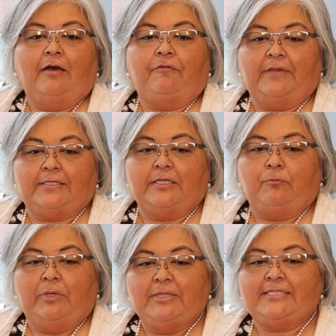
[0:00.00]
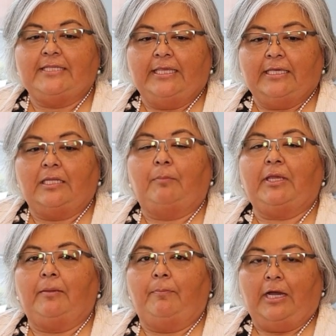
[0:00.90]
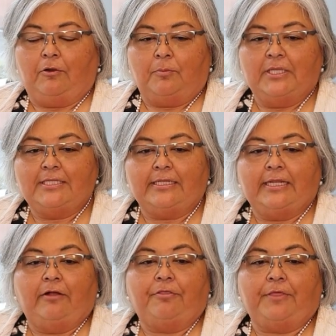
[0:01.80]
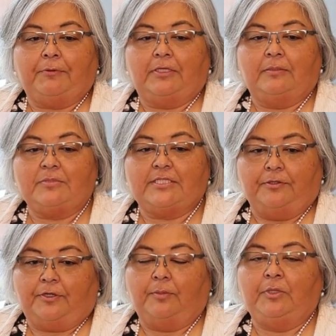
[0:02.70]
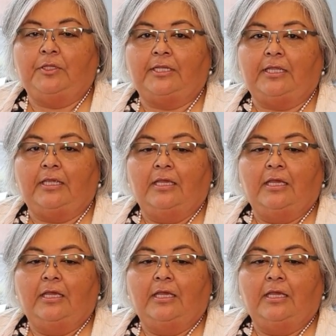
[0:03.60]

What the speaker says: affecting women's economic empowerment and health outcomes in our community,